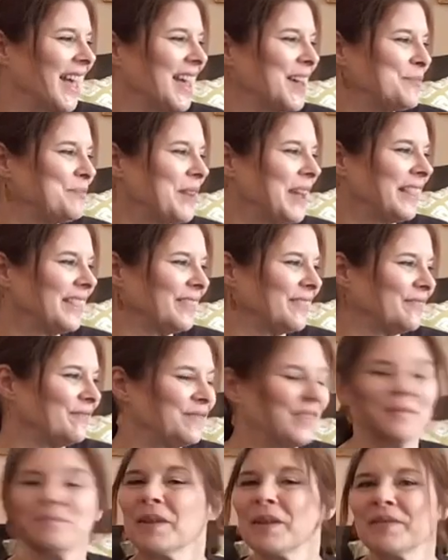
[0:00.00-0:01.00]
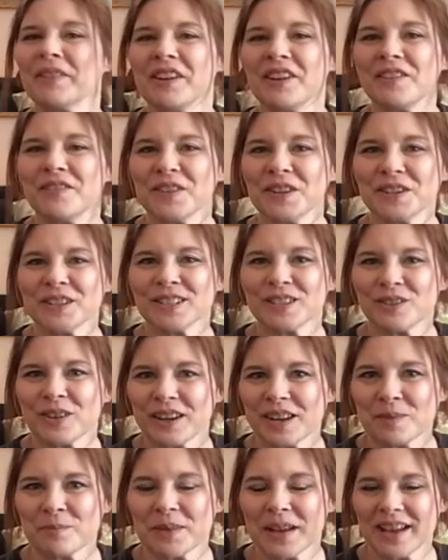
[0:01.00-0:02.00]
My very first
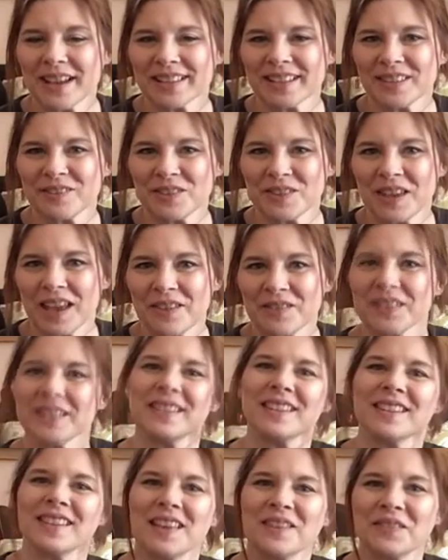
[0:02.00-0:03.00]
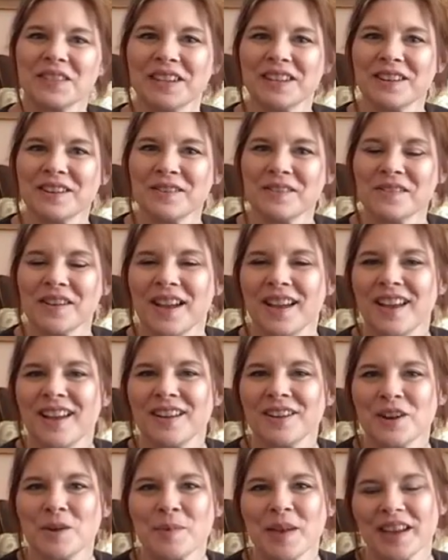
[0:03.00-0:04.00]
thread-up box, if you haven't seen that video,
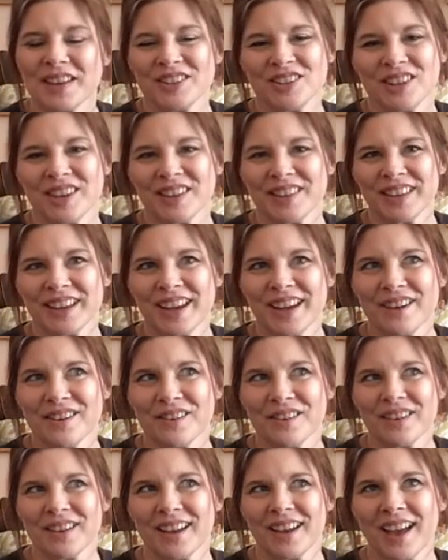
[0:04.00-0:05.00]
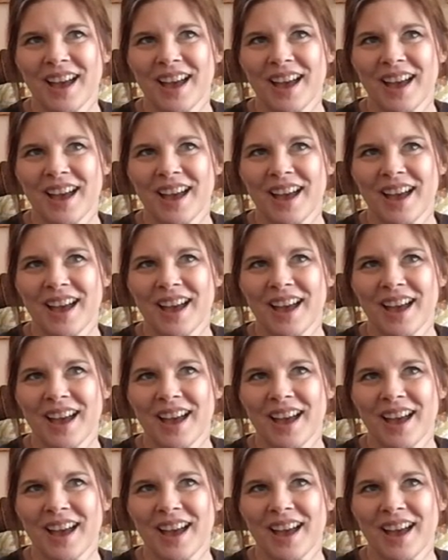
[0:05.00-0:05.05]
go back and check that out.